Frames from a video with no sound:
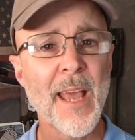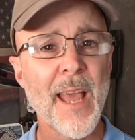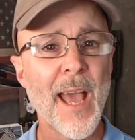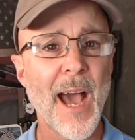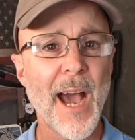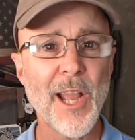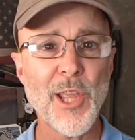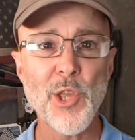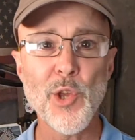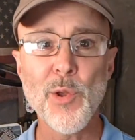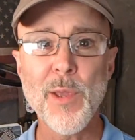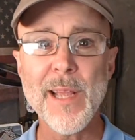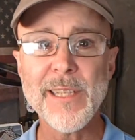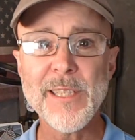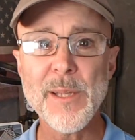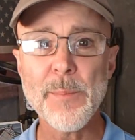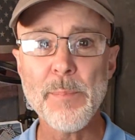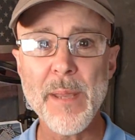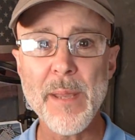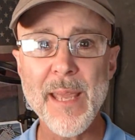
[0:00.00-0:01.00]
you get
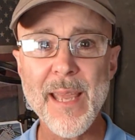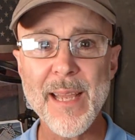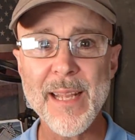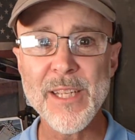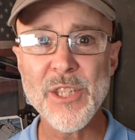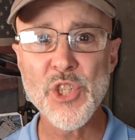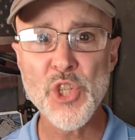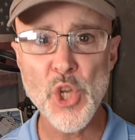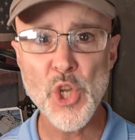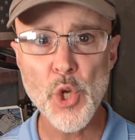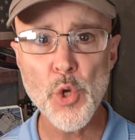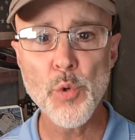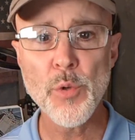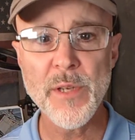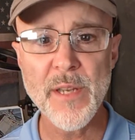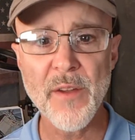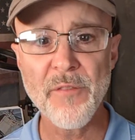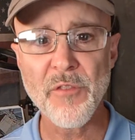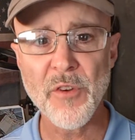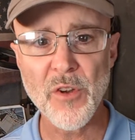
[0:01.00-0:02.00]
to be in 2
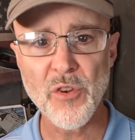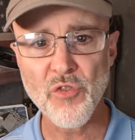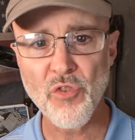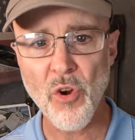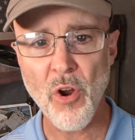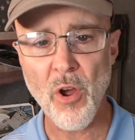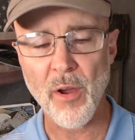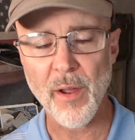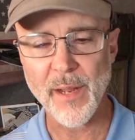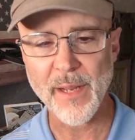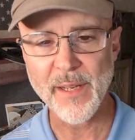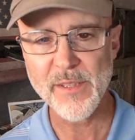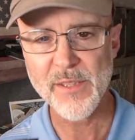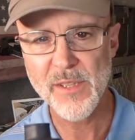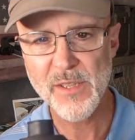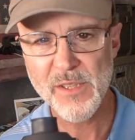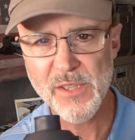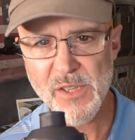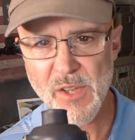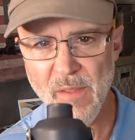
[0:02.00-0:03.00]
different drawings.
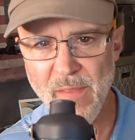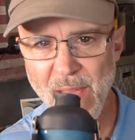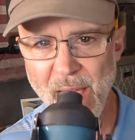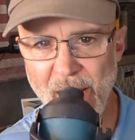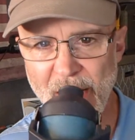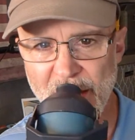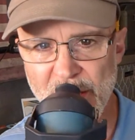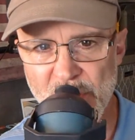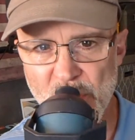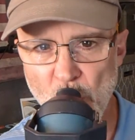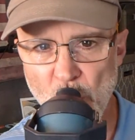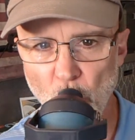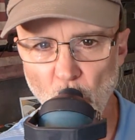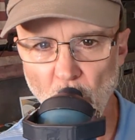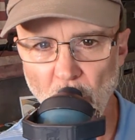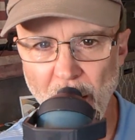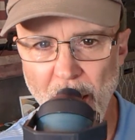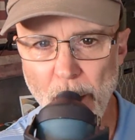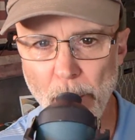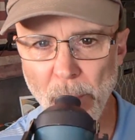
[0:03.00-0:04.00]
So that is cool.
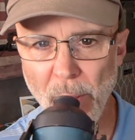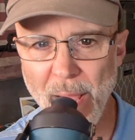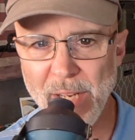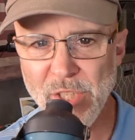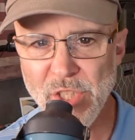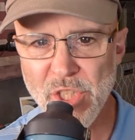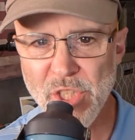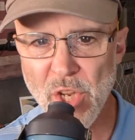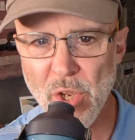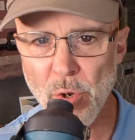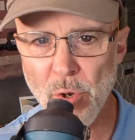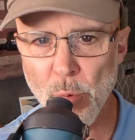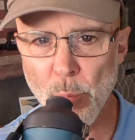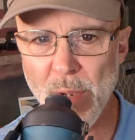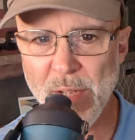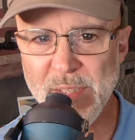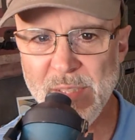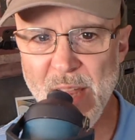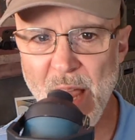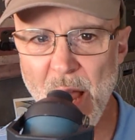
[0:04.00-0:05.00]
Hey, Blade Shooter,
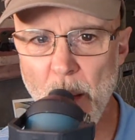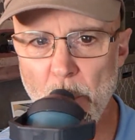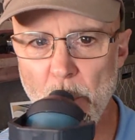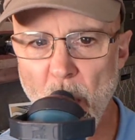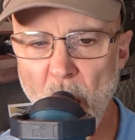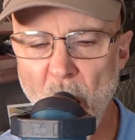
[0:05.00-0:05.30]
what's up?